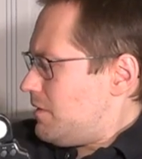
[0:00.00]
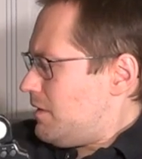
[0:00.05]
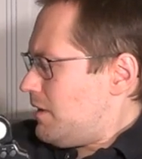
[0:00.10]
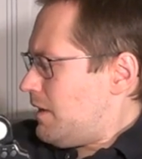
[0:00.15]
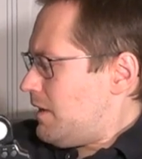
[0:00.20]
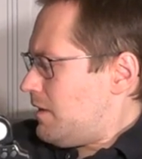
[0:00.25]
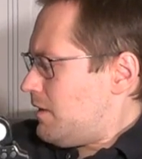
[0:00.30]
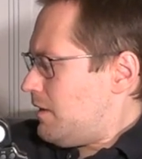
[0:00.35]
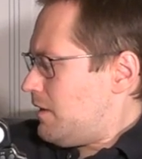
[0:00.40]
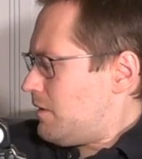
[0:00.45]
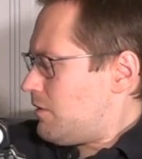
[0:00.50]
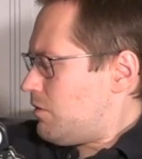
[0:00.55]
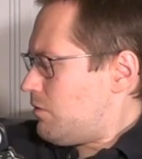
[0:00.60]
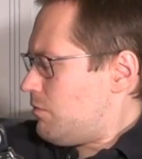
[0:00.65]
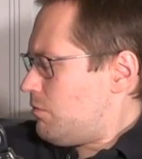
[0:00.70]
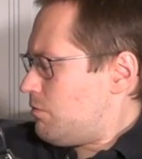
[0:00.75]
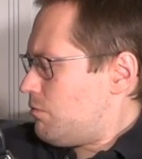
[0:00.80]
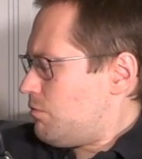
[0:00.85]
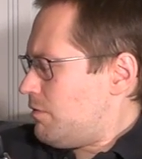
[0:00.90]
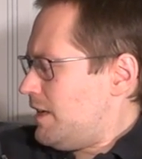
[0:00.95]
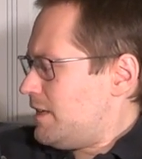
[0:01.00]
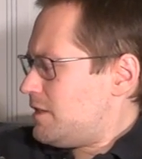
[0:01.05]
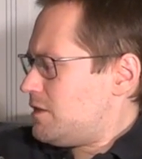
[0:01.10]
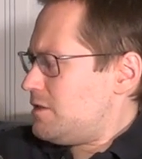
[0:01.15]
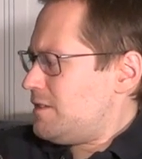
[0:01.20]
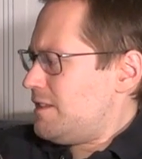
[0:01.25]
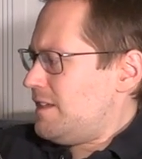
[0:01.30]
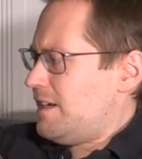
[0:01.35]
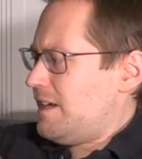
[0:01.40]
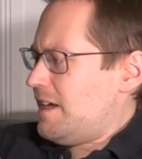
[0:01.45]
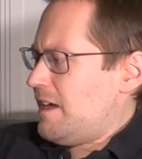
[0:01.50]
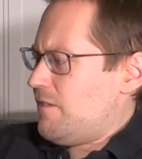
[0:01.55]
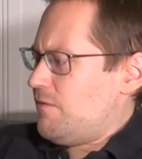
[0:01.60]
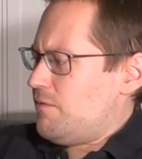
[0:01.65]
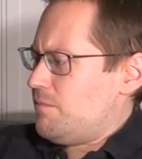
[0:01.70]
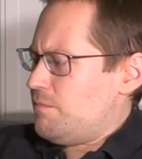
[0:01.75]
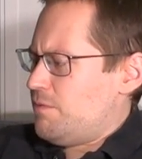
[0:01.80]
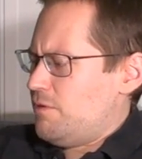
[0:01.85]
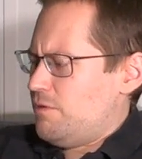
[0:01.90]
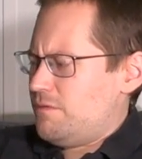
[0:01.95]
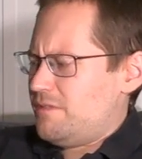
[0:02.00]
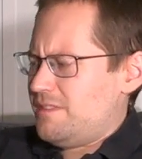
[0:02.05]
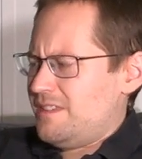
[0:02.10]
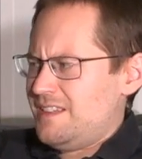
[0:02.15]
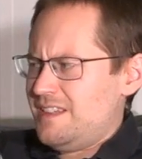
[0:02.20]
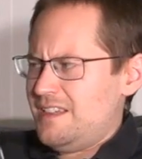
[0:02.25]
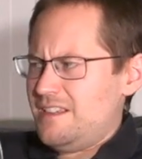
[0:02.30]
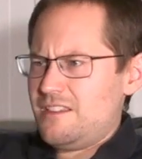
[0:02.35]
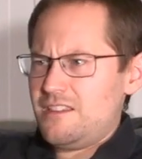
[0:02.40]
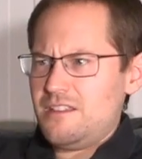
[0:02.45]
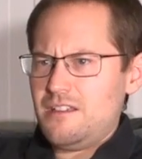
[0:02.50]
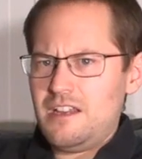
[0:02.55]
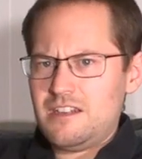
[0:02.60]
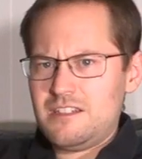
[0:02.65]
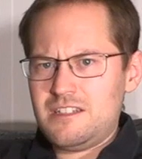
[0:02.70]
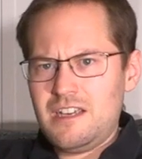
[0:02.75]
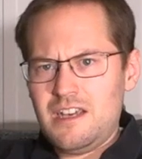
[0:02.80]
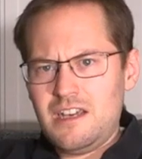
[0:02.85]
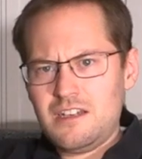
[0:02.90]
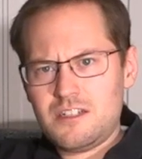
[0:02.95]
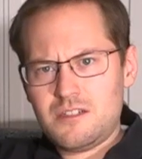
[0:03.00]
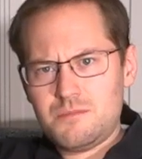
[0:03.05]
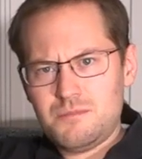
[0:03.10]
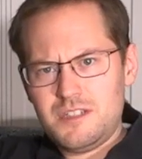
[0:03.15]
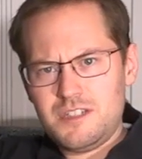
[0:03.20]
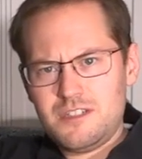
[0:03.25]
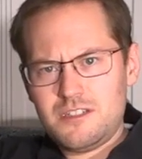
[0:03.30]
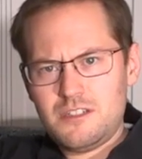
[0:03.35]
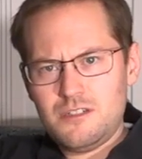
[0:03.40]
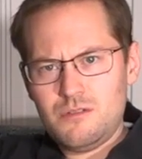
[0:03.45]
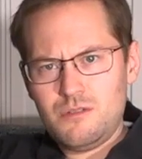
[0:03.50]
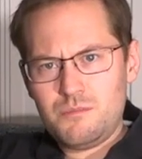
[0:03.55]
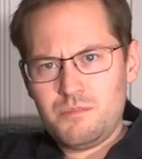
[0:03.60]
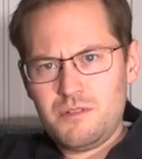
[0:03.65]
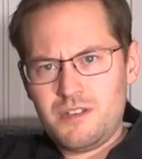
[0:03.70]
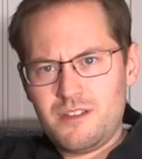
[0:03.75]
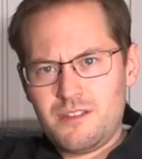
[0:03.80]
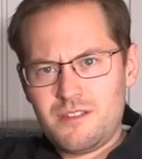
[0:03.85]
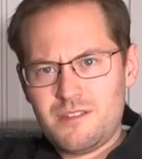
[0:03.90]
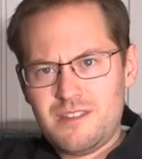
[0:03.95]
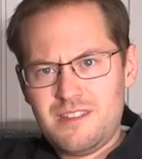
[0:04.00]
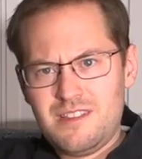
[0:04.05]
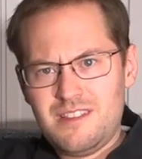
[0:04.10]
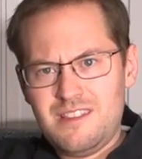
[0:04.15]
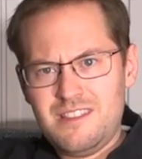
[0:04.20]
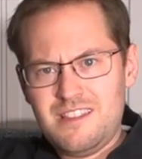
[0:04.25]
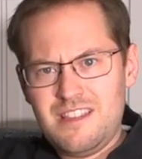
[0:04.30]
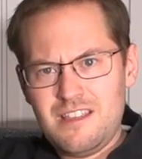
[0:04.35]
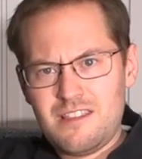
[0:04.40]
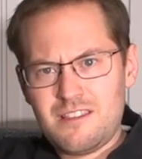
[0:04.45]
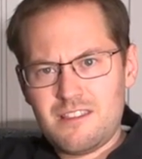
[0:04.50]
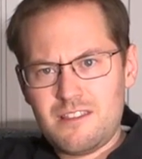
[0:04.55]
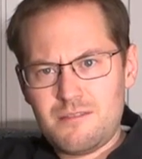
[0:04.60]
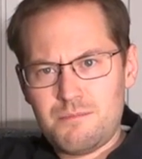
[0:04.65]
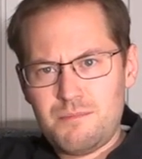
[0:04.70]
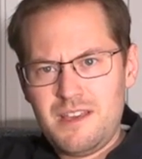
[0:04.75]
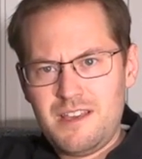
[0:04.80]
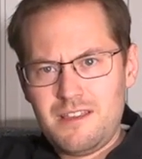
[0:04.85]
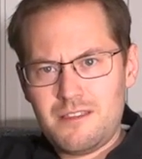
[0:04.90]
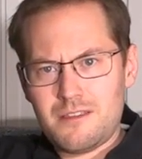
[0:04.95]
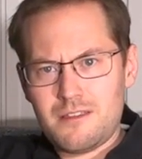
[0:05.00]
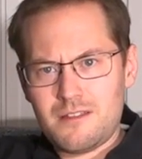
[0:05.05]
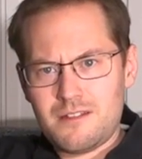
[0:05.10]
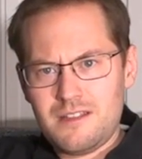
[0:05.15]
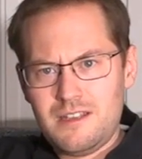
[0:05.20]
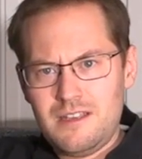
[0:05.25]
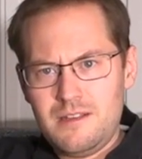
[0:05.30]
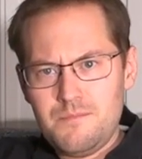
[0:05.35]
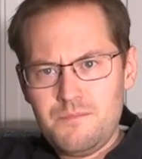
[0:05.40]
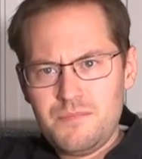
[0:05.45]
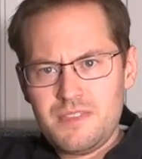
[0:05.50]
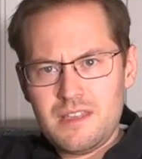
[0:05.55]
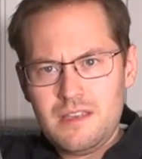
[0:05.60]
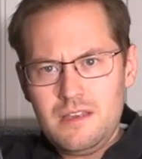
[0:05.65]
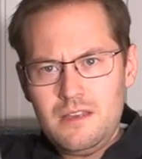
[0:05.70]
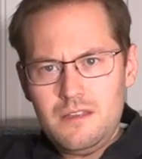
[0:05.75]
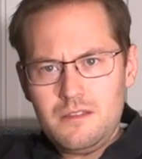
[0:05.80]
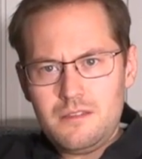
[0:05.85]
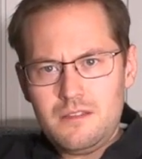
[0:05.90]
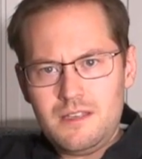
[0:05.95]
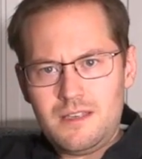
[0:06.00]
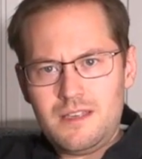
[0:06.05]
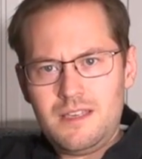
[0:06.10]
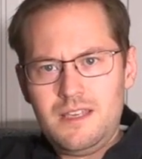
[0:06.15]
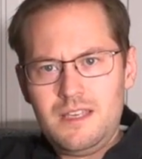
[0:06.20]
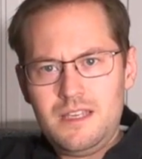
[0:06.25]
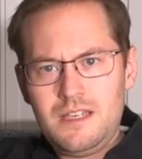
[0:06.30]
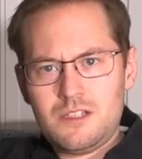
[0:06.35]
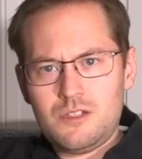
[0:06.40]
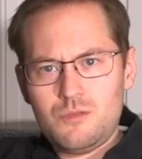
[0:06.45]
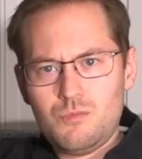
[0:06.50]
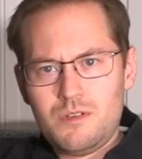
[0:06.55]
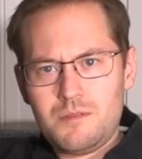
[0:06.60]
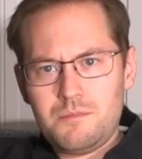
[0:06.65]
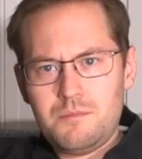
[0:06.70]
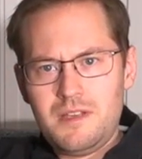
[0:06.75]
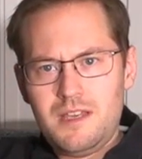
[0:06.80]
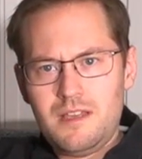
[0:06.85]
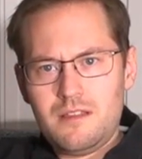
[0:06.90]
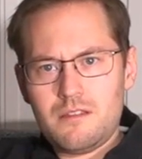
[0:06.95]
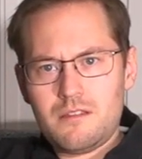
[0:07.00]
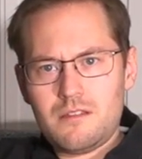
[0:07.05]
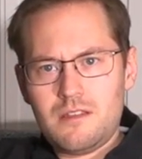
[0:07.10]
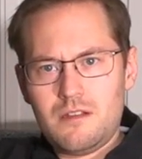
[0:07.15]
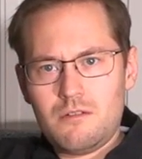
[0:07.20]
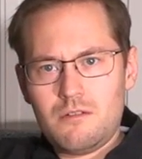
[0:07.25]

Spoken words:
and it's so great that I have both these attachments to it, because this is basically the key to what makes the